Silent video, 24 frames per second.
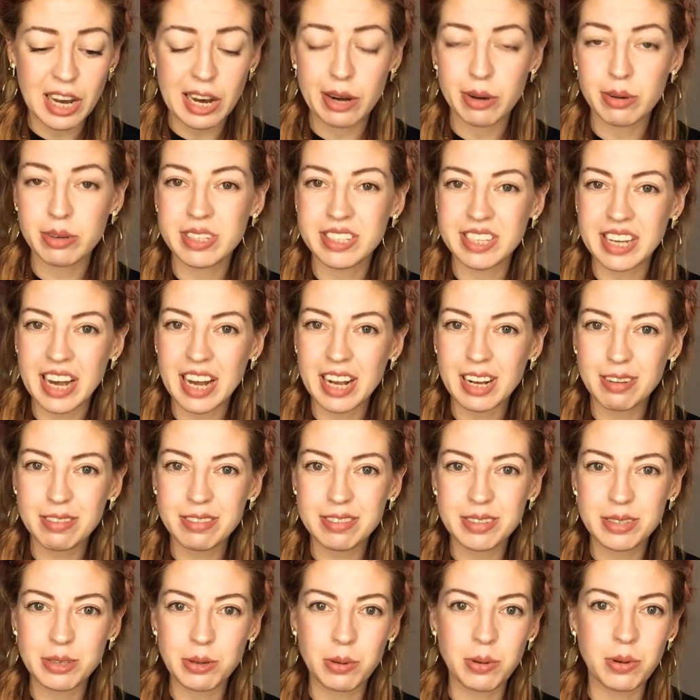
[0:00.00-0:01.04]

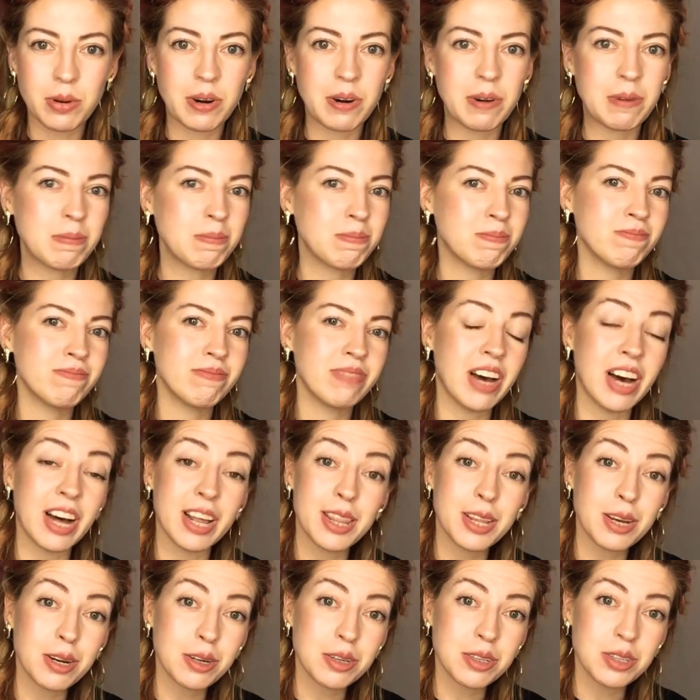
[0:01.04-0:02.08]
ourselves or
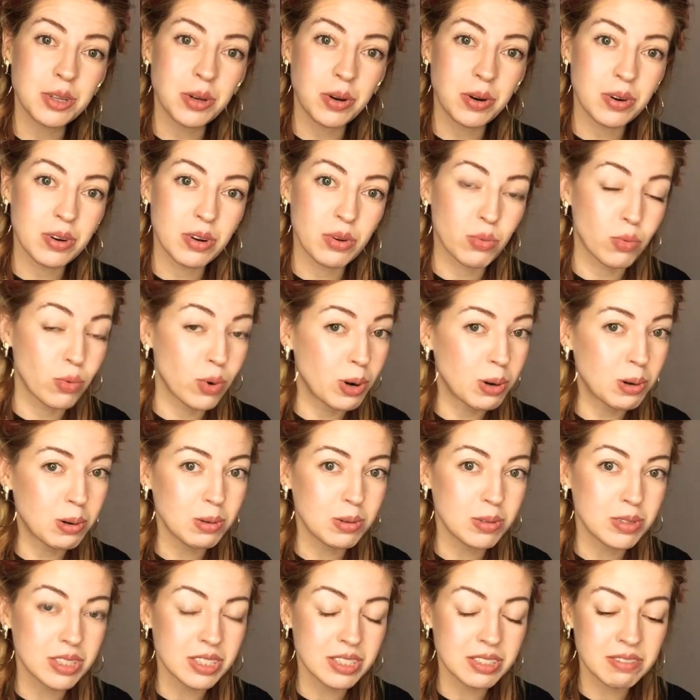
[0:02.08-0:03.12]
others or the
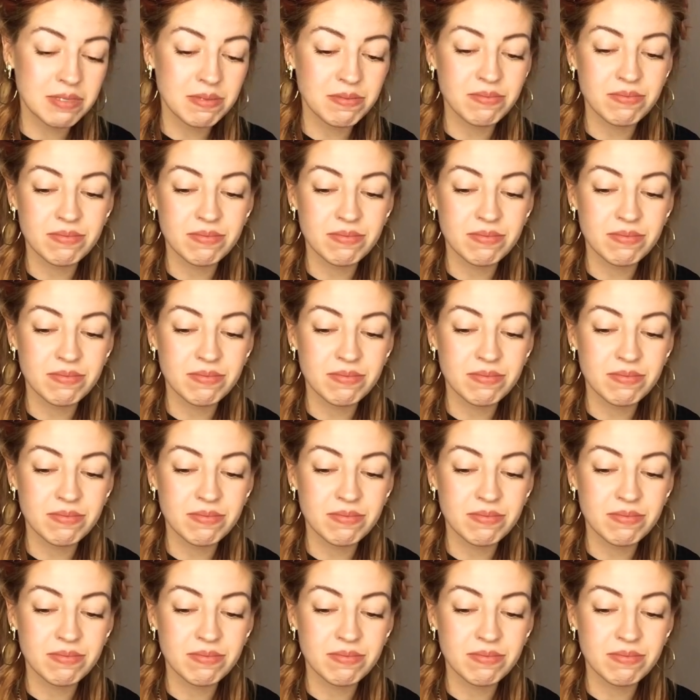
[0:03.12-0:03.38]
world